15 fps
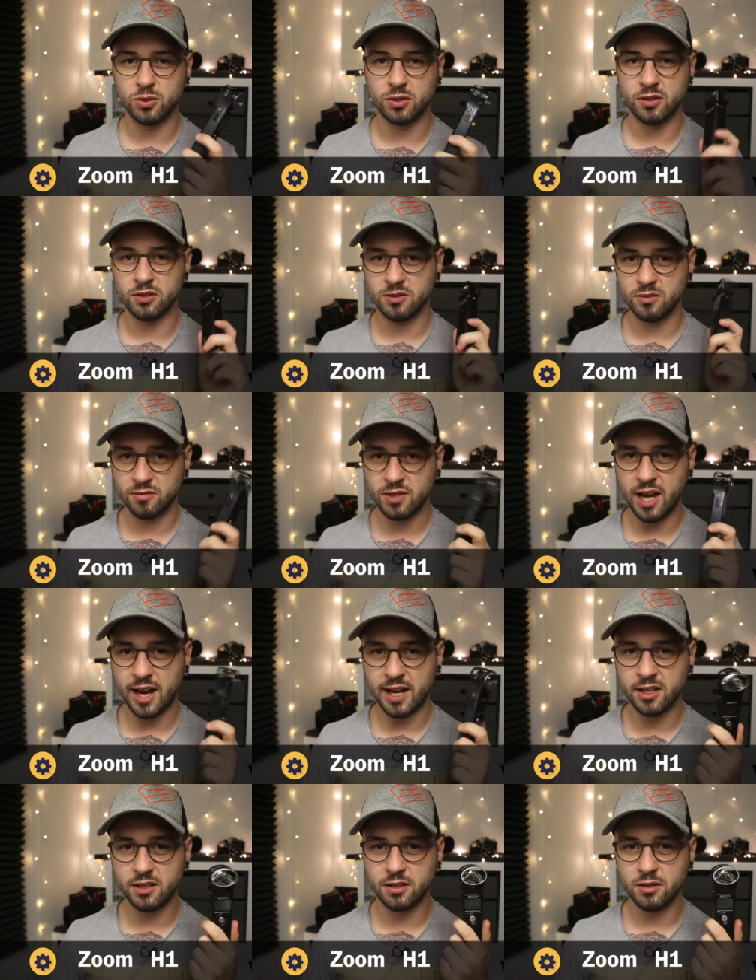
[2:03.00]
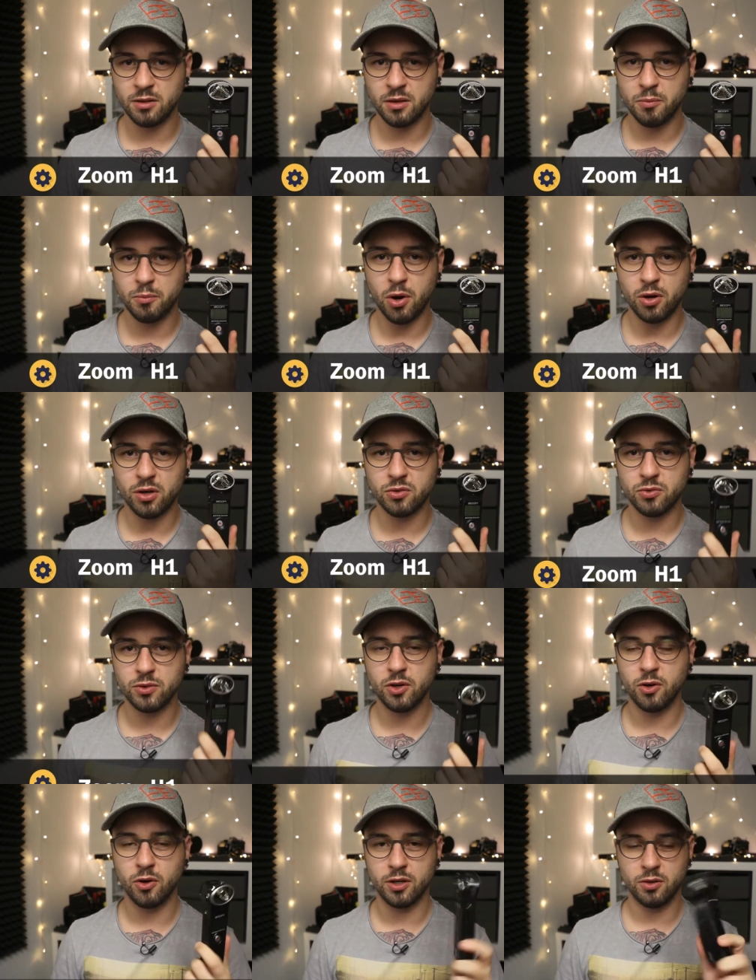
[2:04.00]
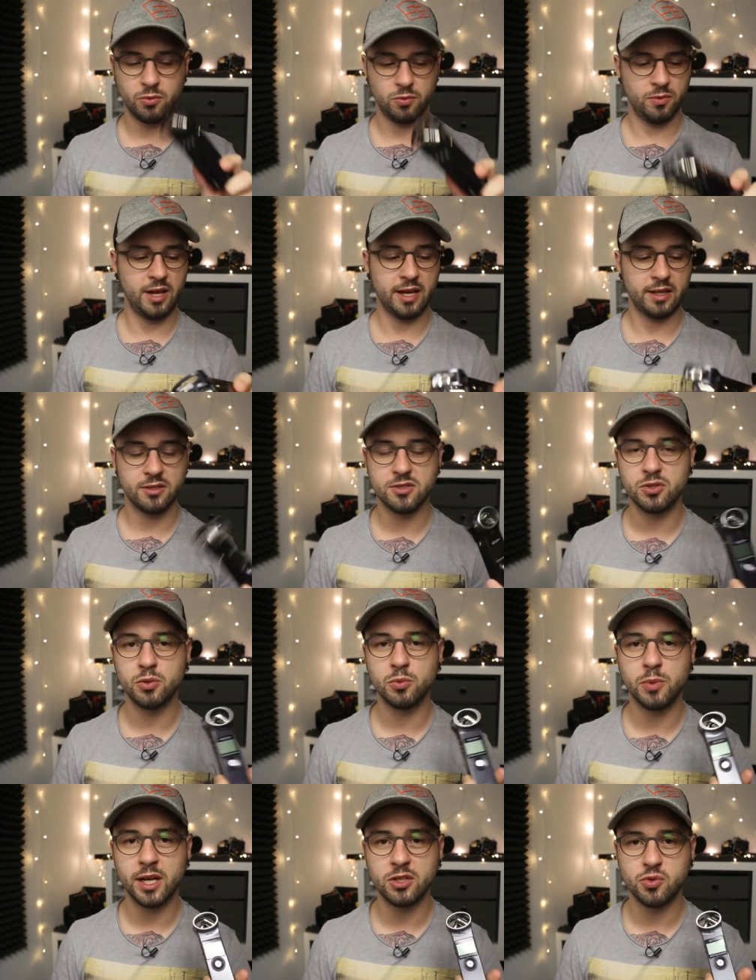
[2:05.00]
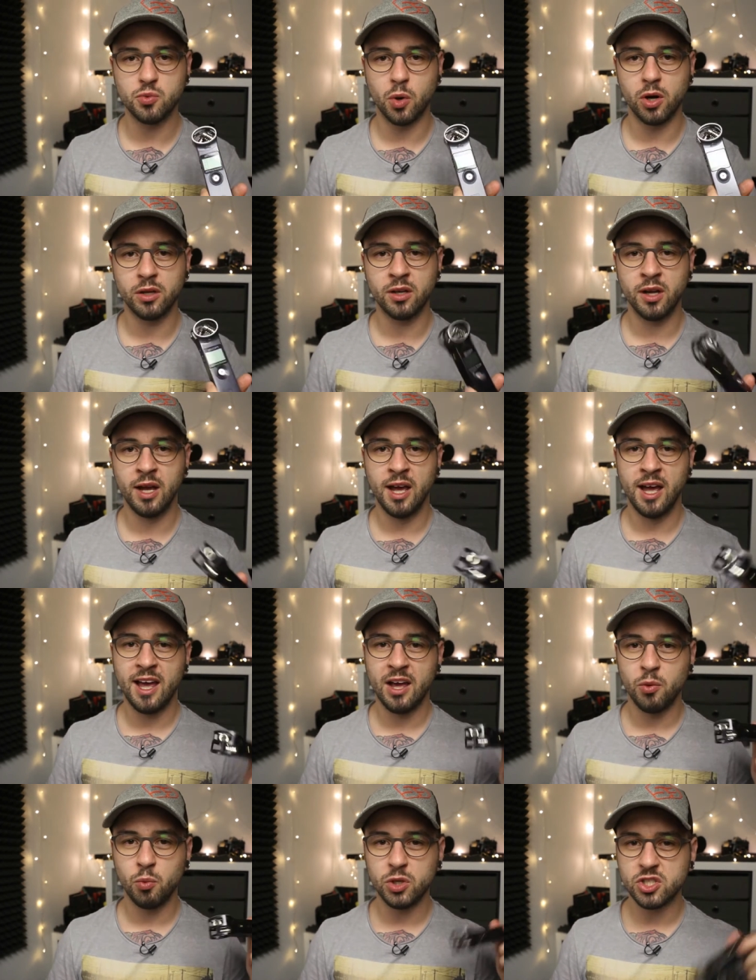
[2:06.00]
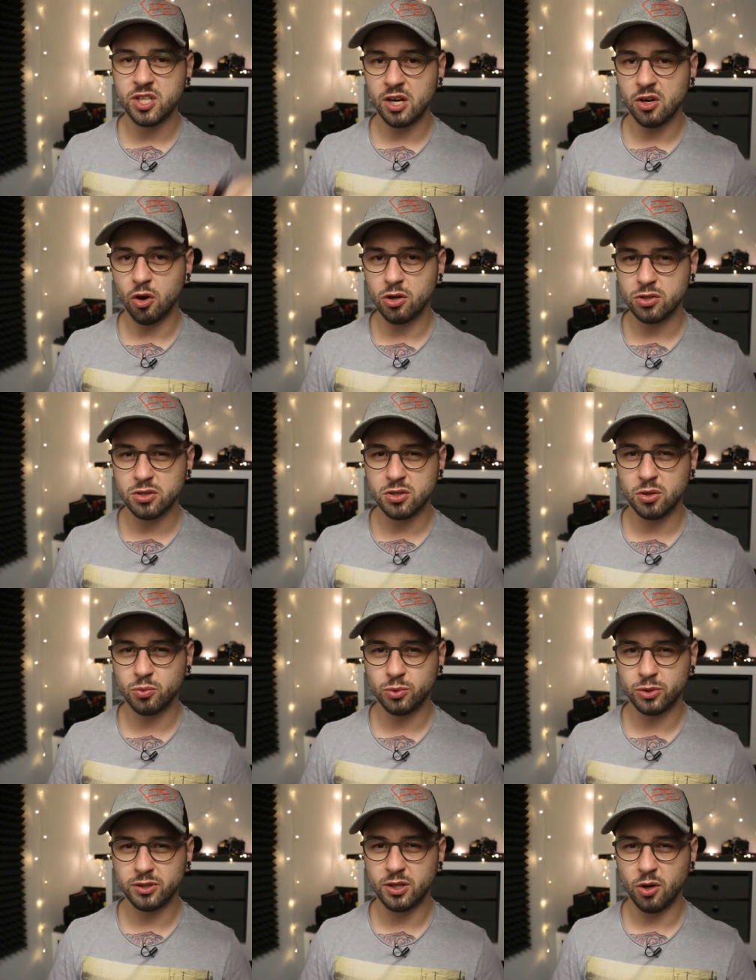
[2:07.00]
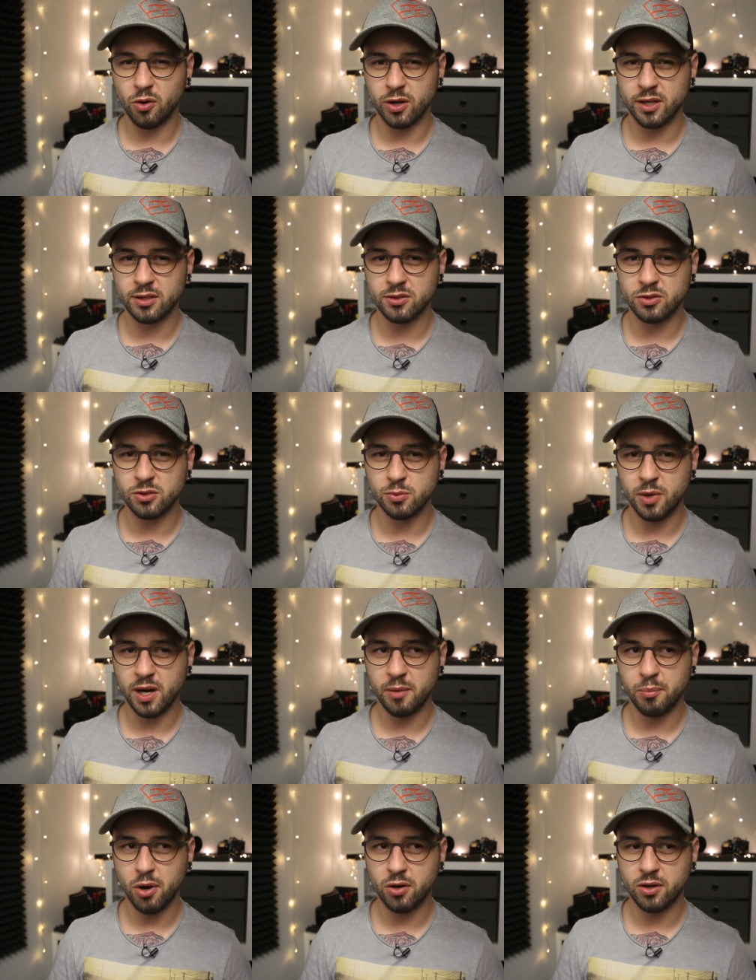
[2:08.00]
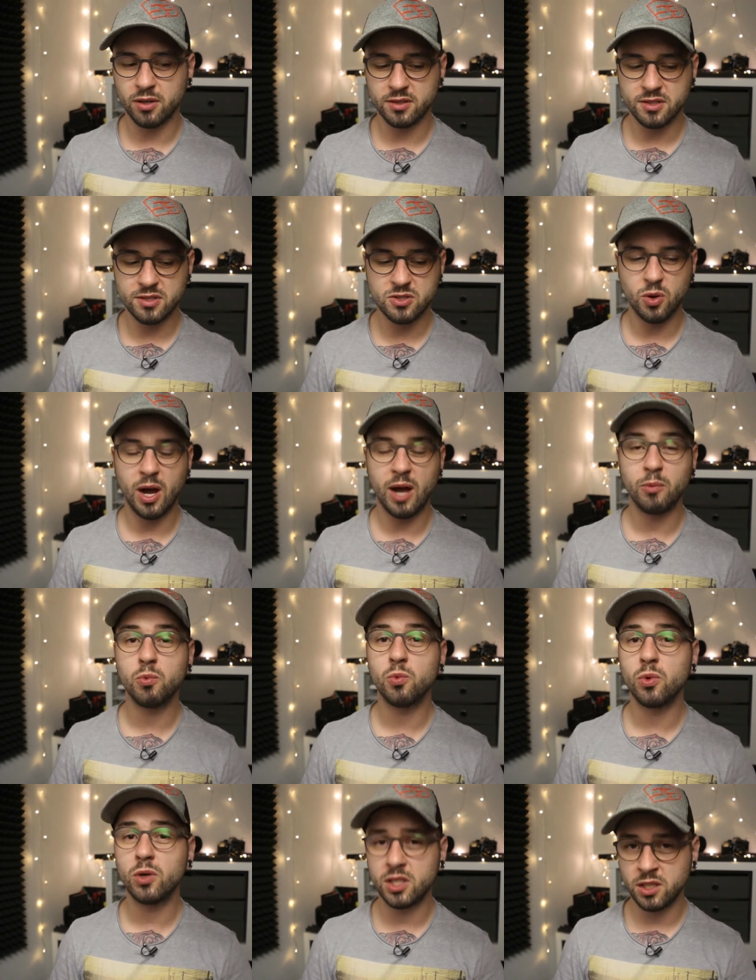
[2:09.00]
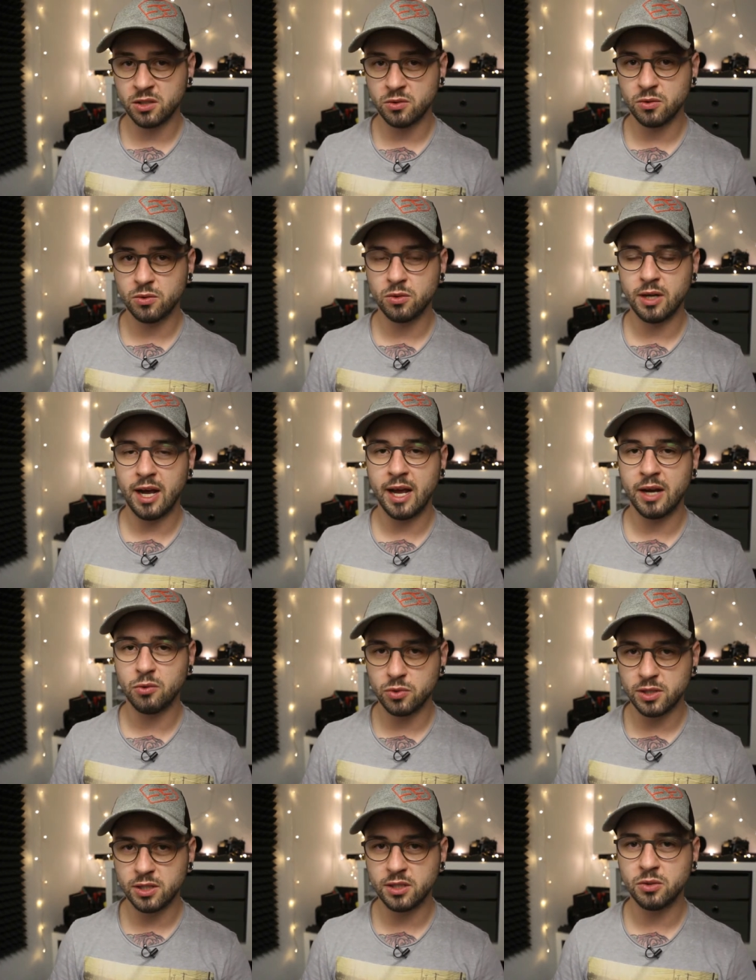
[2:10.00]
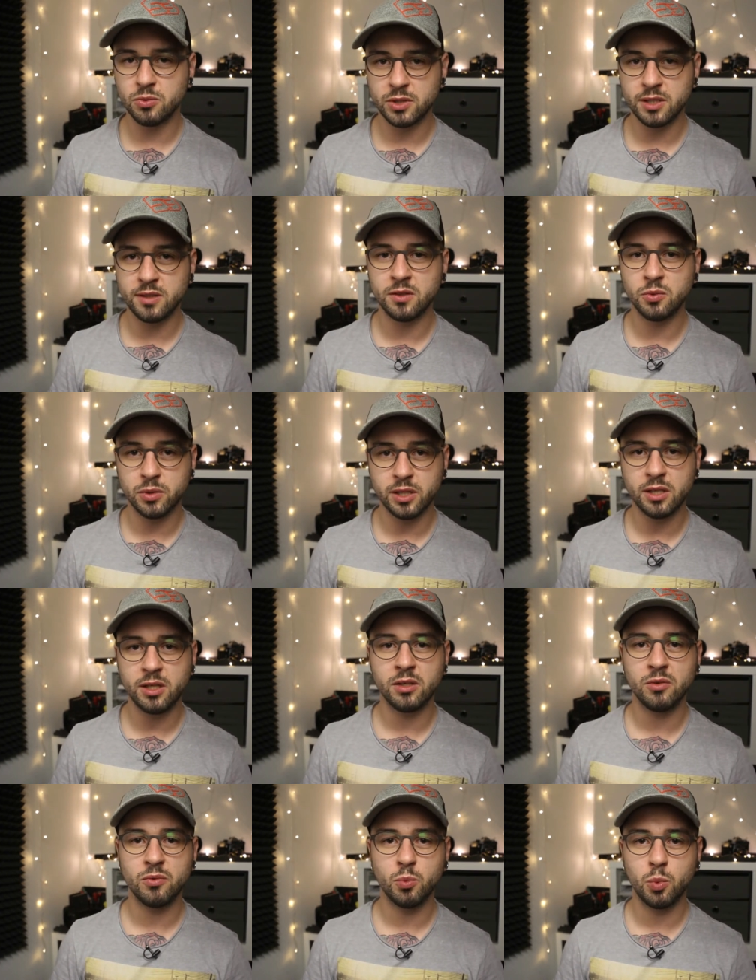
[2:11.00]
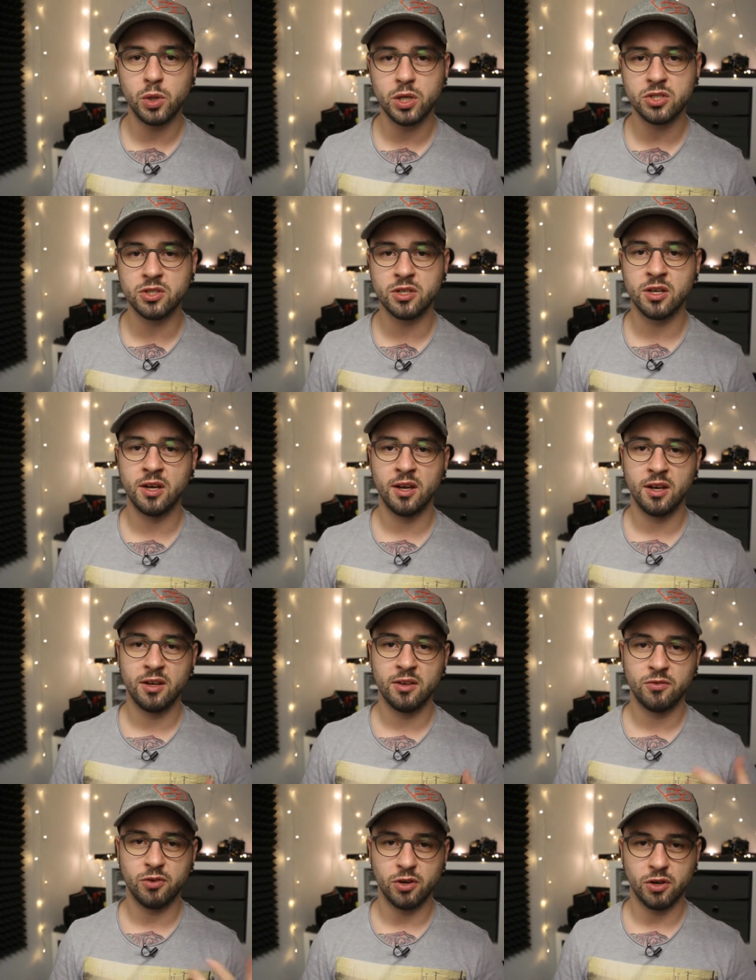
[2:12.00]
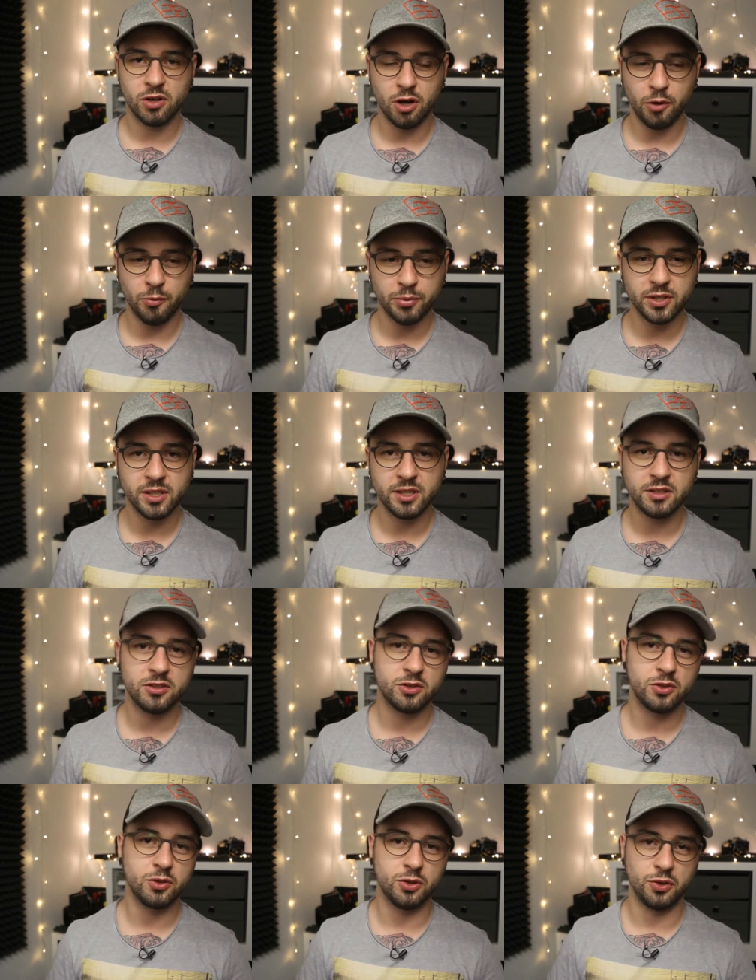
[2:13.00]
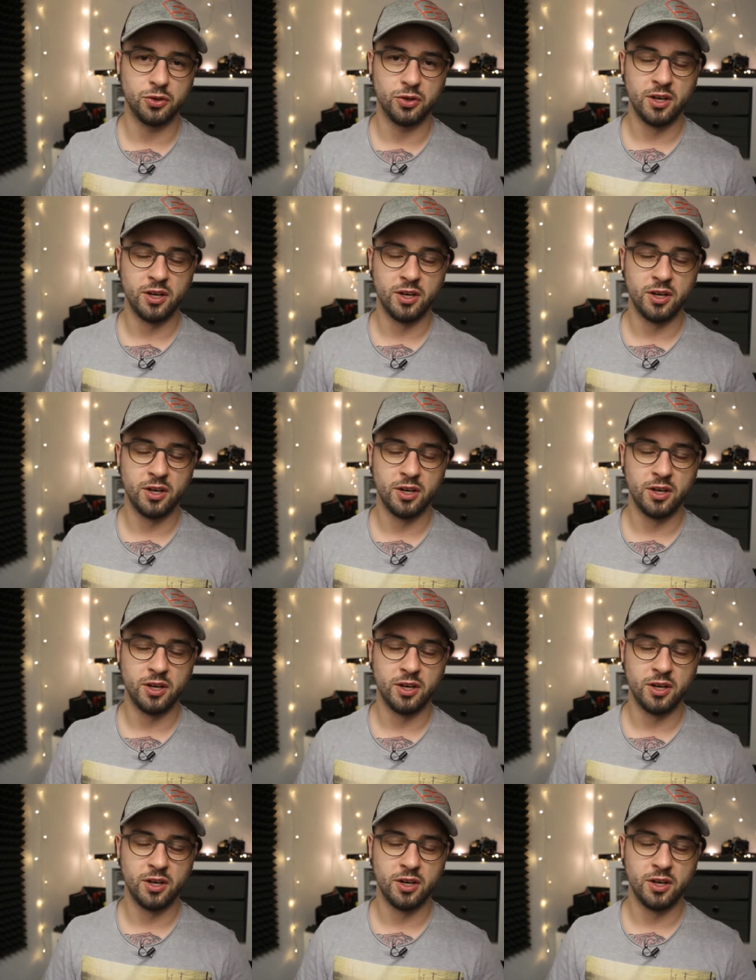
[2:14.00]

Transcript: a tiny pocket recorder like the Zoom H1, which then also would go into my pocket. So I really, I really, really, really wished for the company to